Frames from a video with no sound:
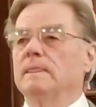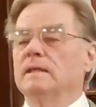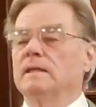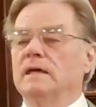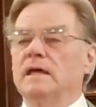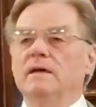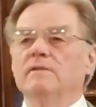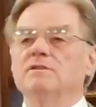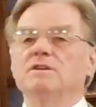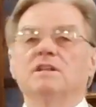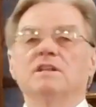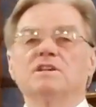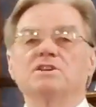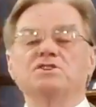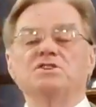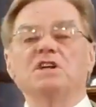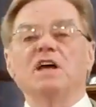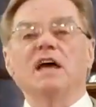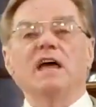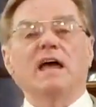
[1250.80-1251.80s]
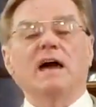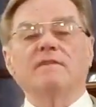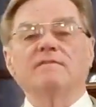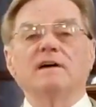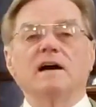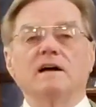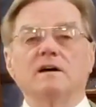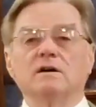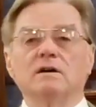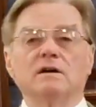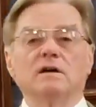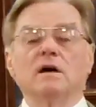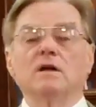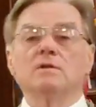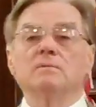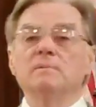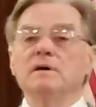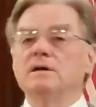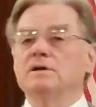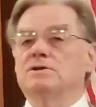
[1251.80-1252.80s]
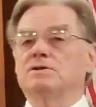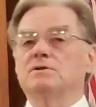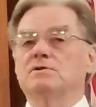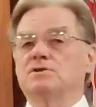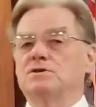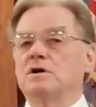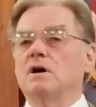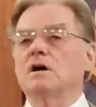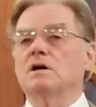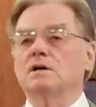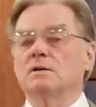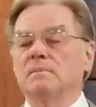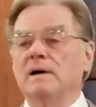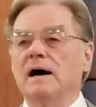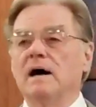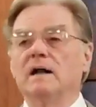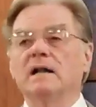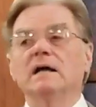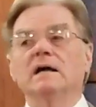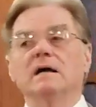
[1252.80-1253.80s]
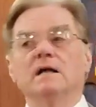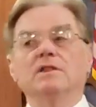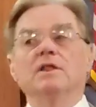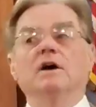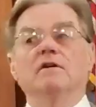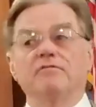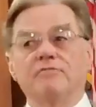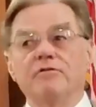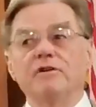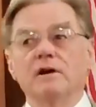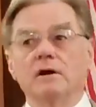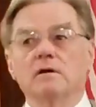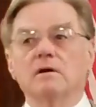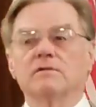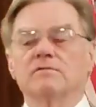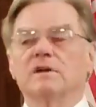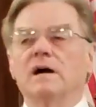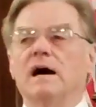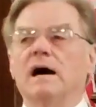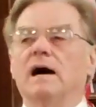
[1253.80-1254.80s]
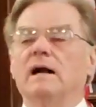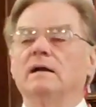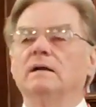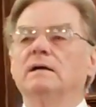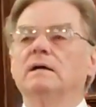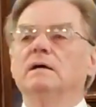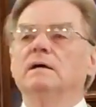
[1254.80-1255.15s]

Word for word: Even to this day, I've not heard other ministers talk about the fear of God.